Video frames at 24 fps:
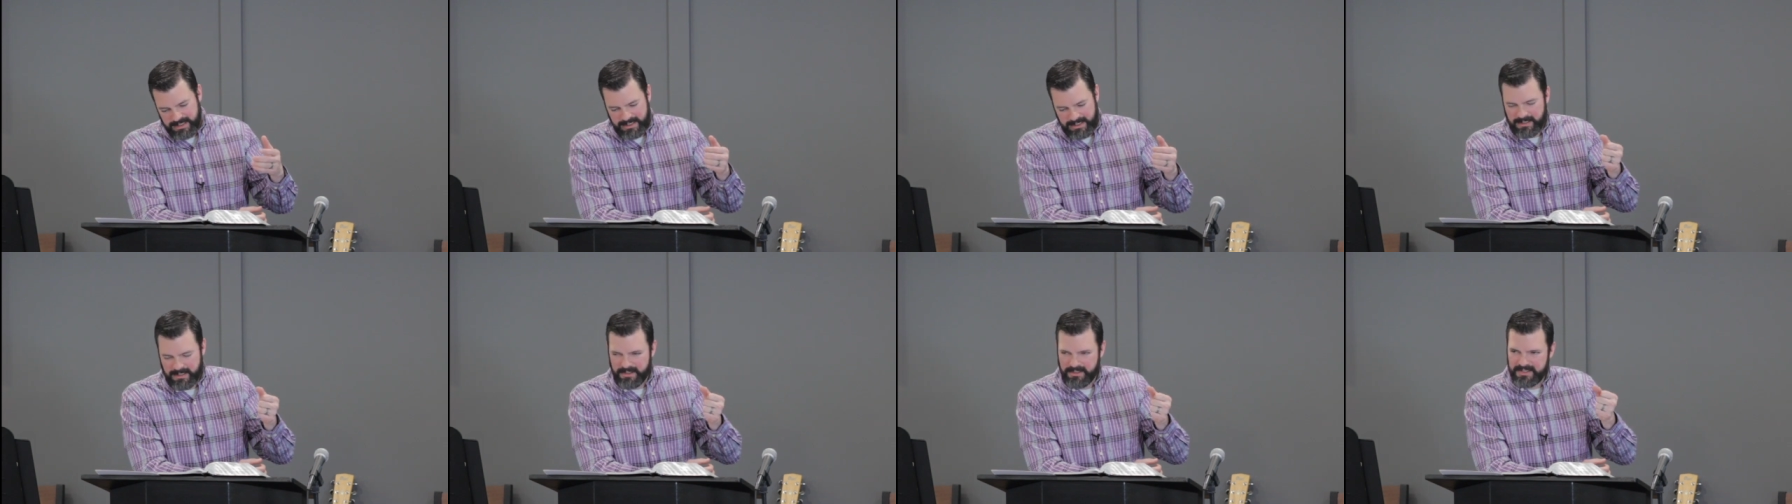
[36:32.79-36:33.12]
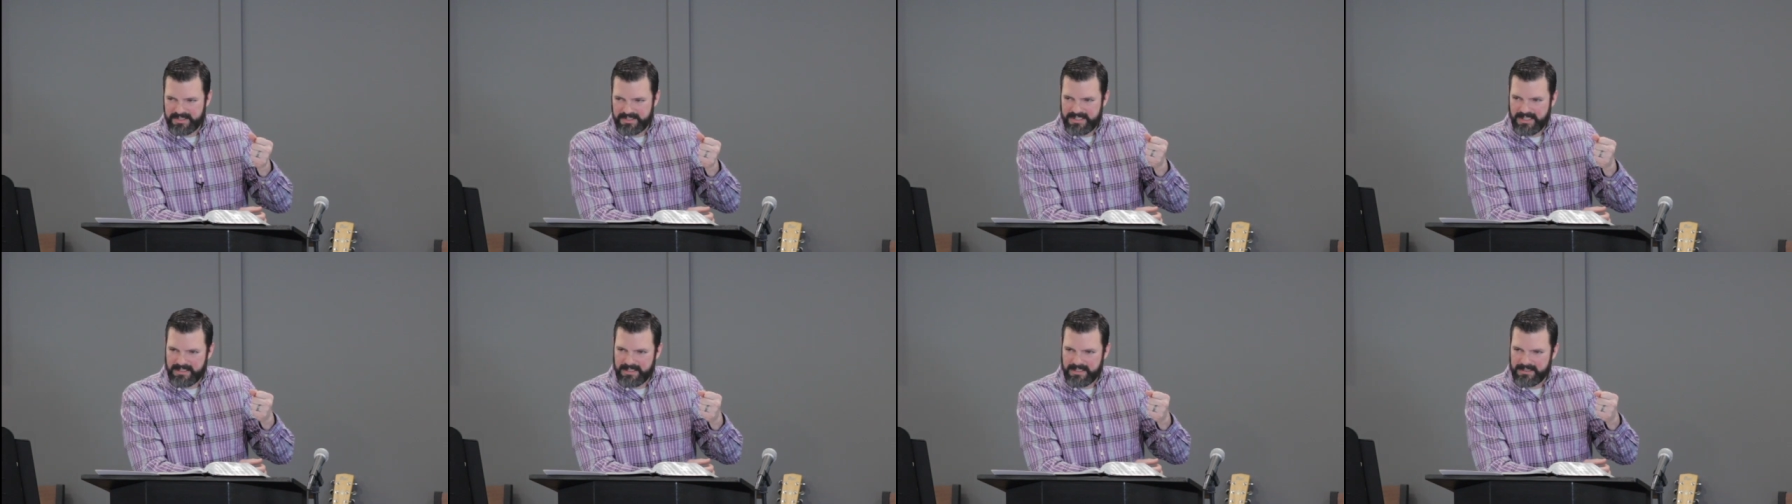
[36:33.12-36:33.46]
and
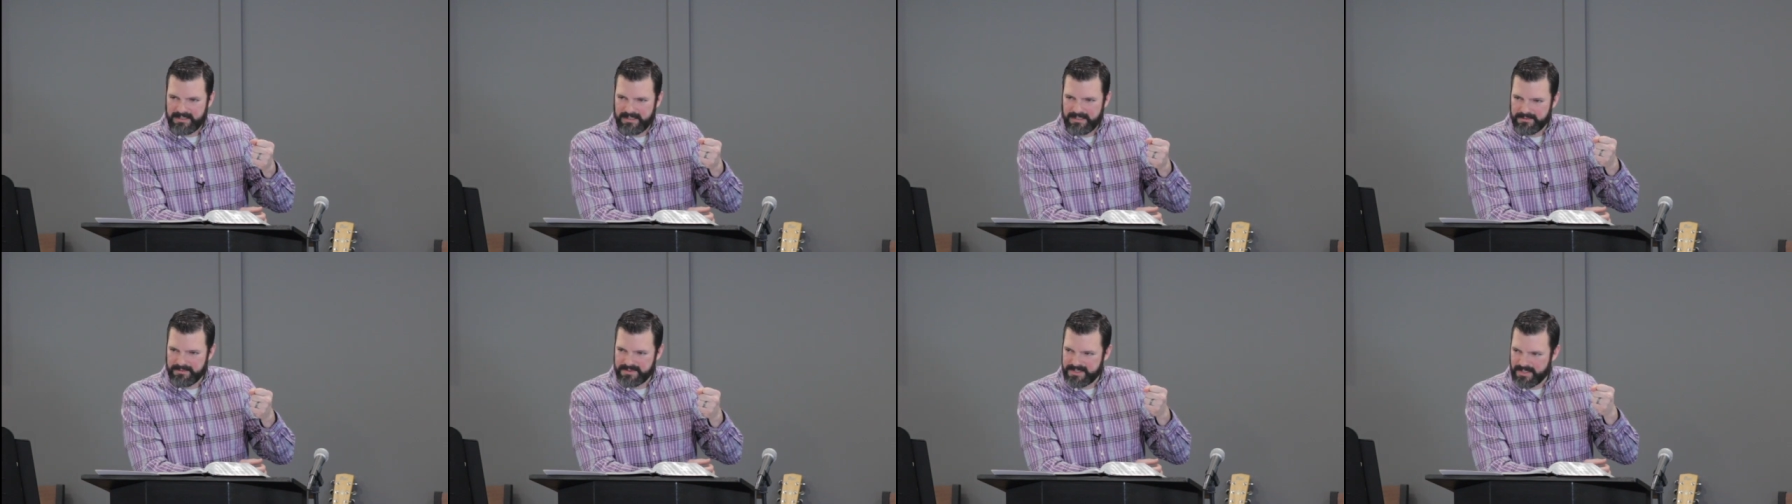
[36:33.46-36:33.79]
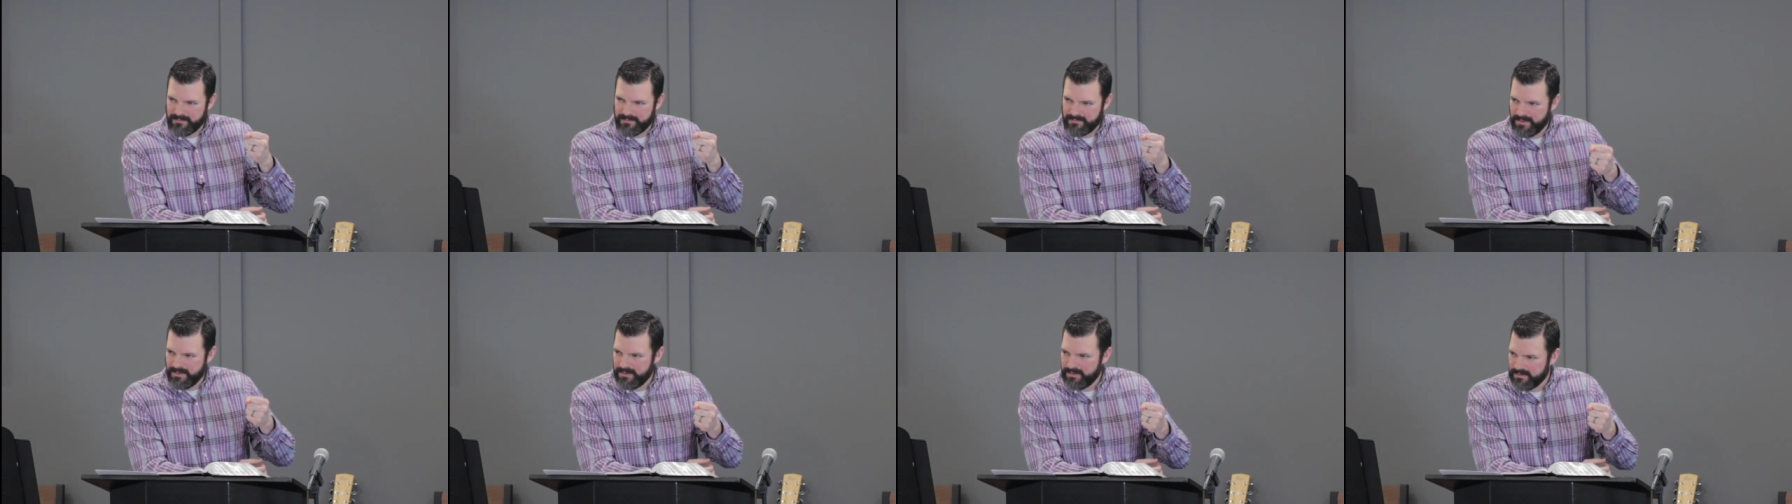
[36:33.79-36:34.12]
understanding that there was a
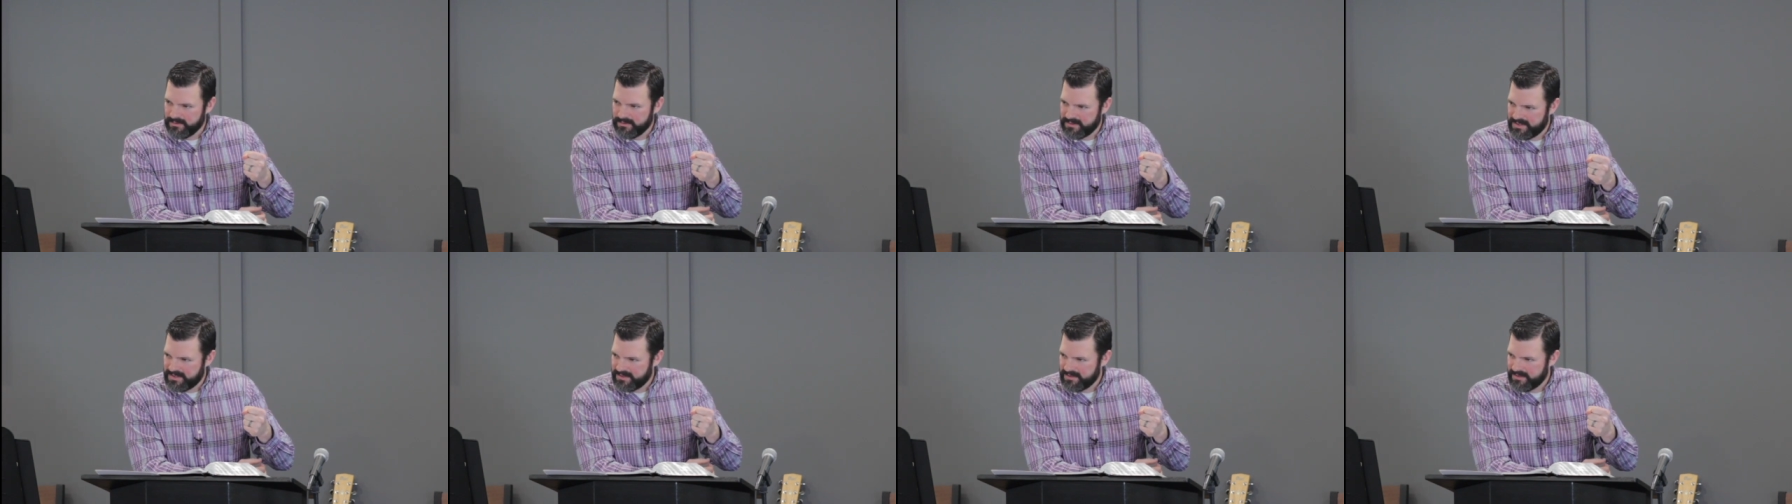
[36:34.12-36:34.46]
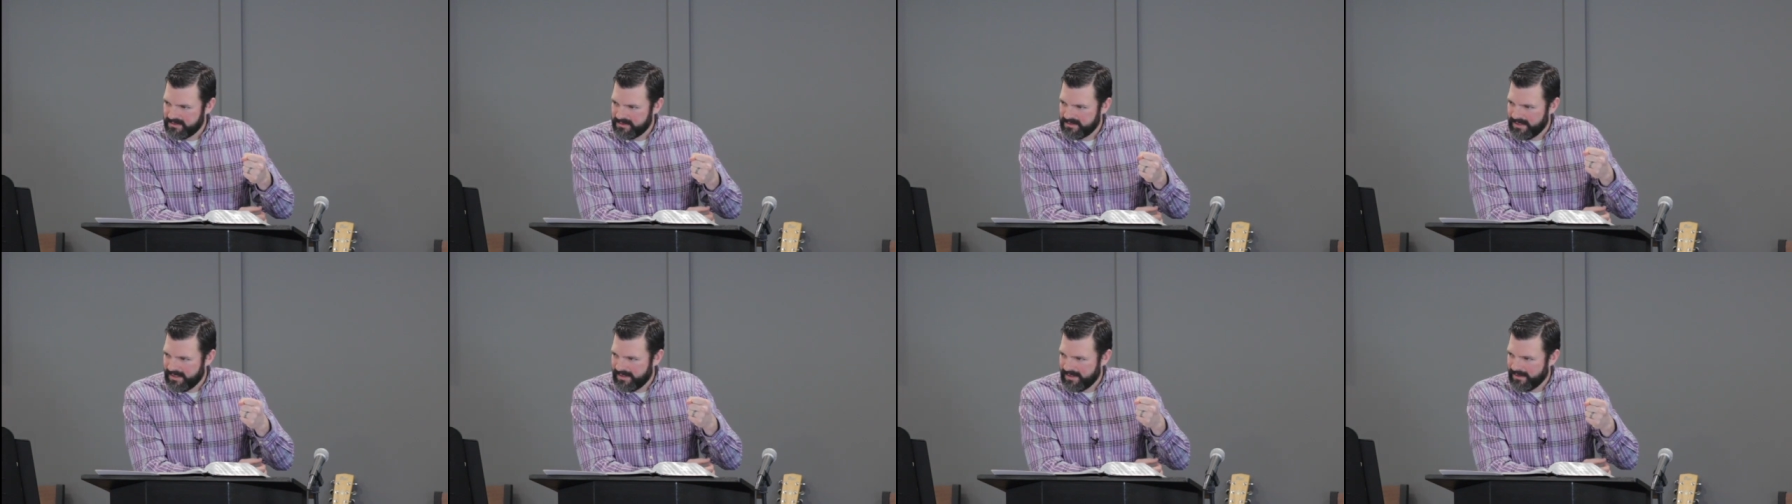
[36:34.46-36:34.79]
root
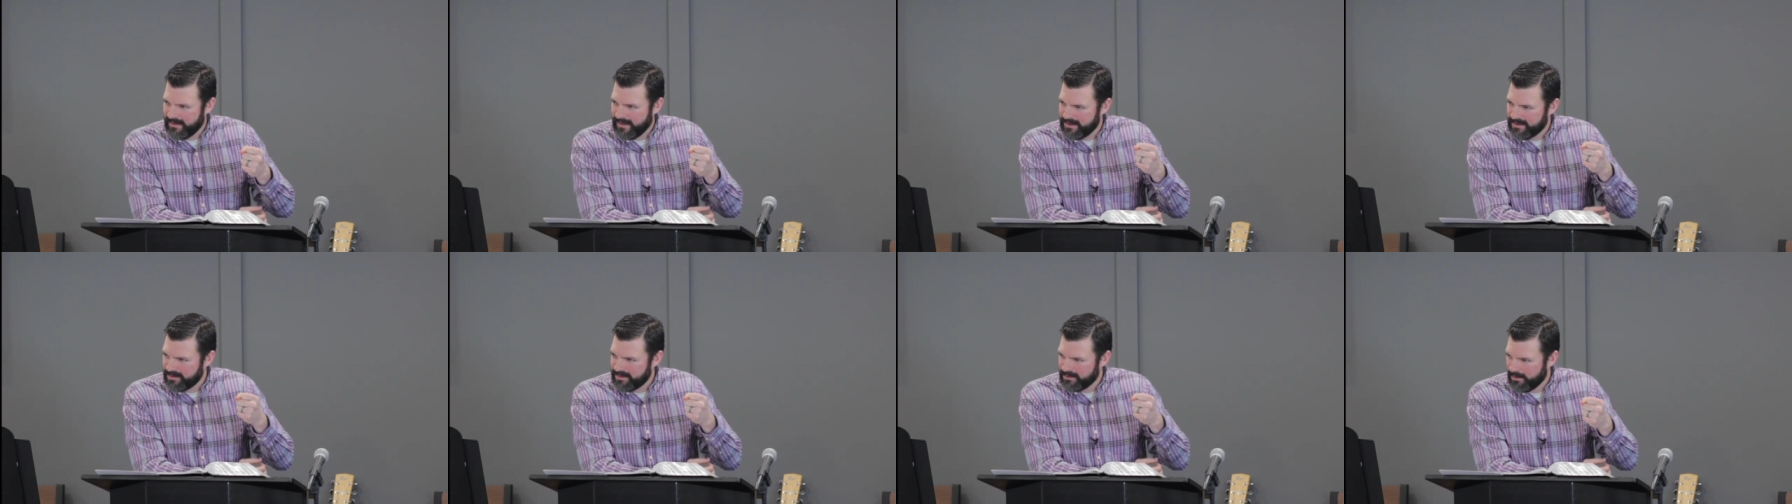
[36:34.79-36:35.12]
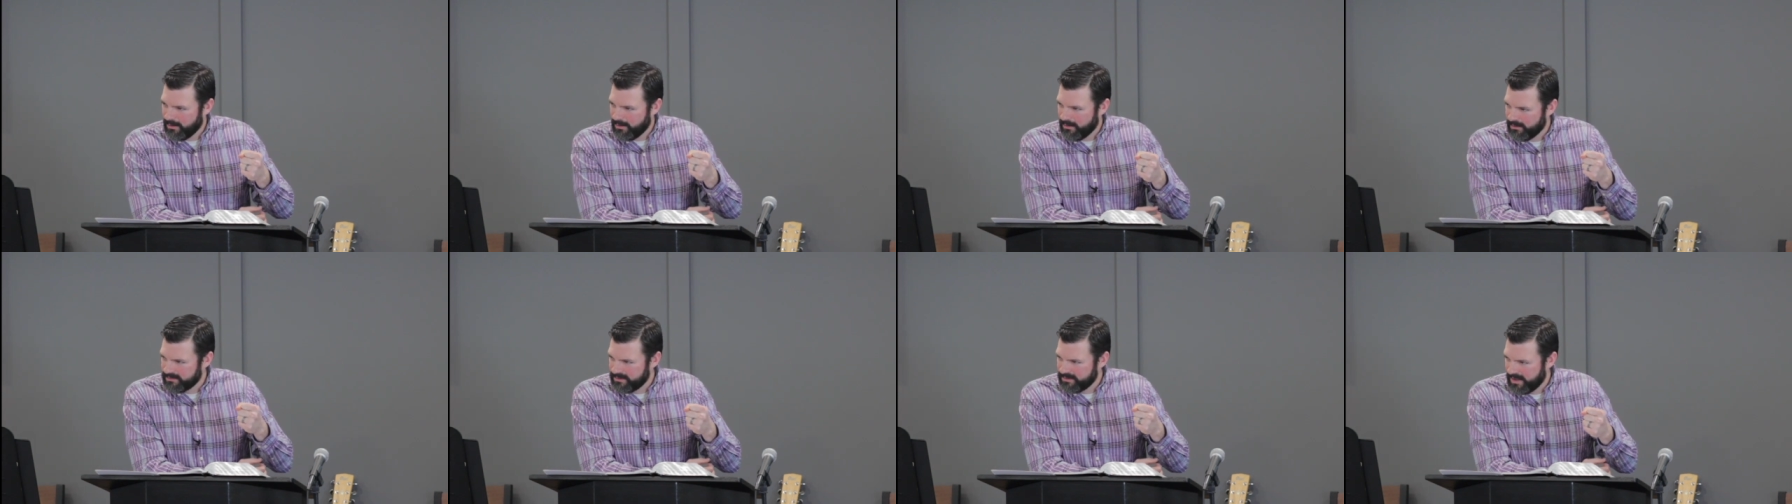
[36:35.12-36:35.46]
that I could
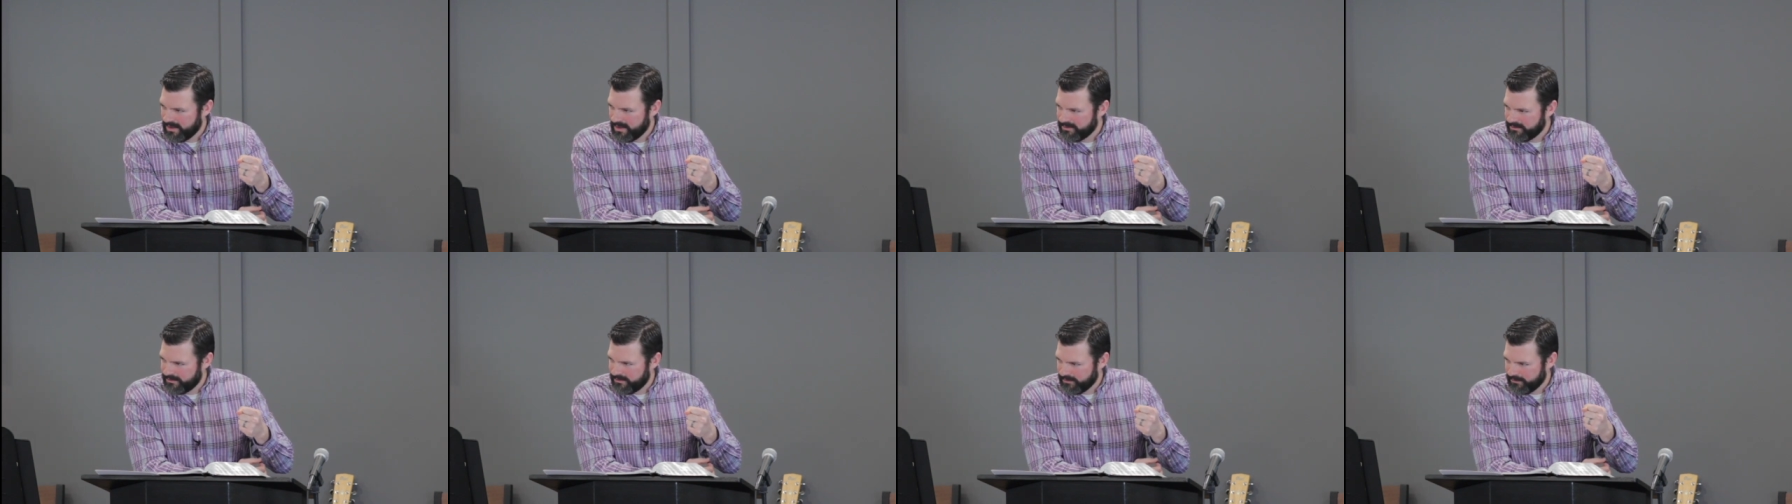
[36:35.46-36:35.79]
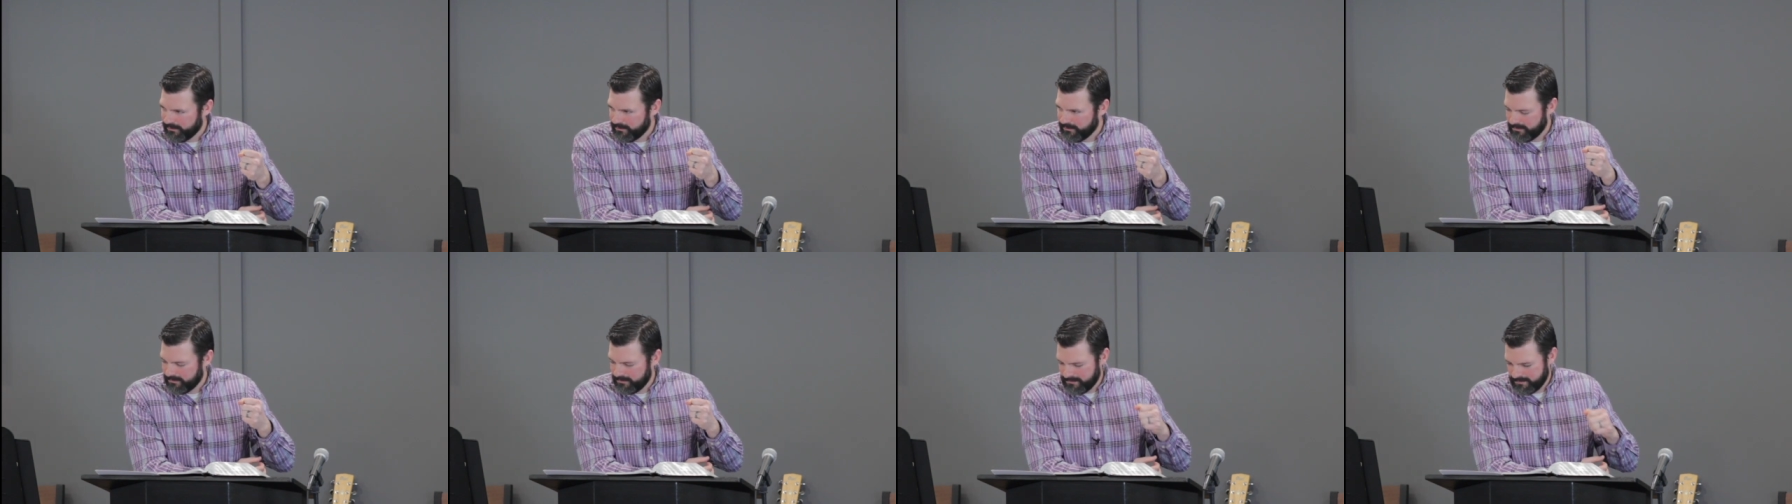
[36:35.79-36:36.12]
hold on
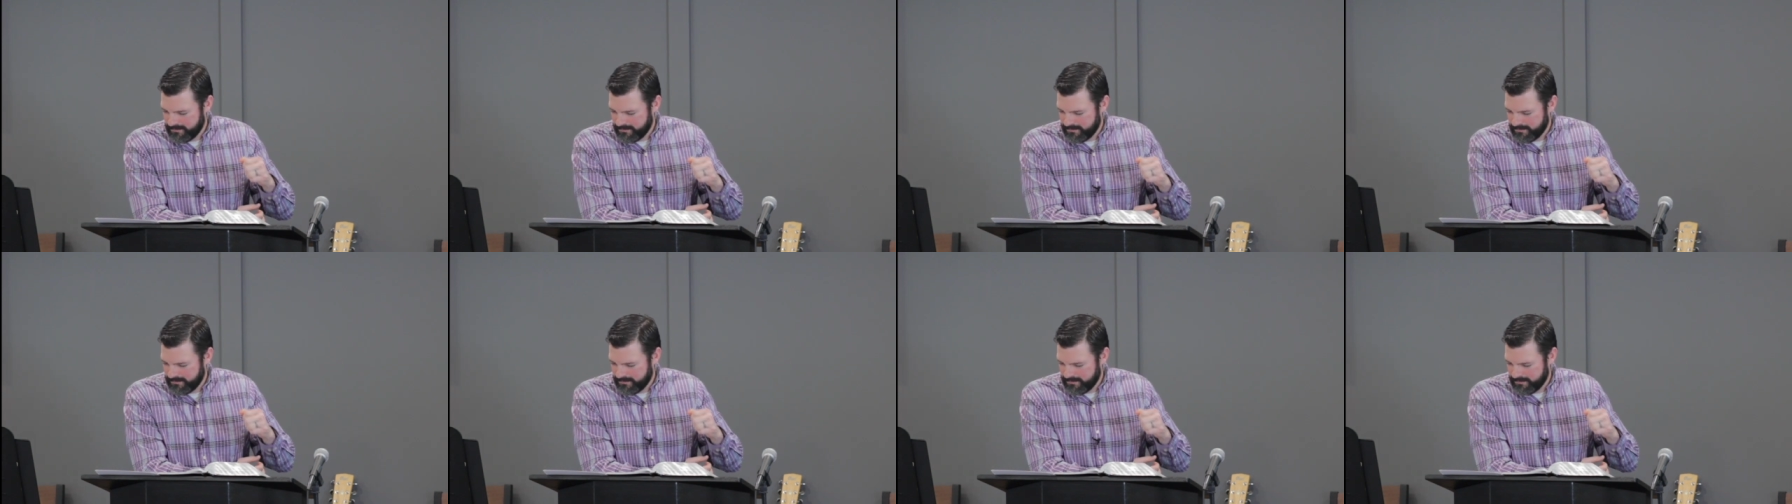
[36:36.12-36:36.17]
to.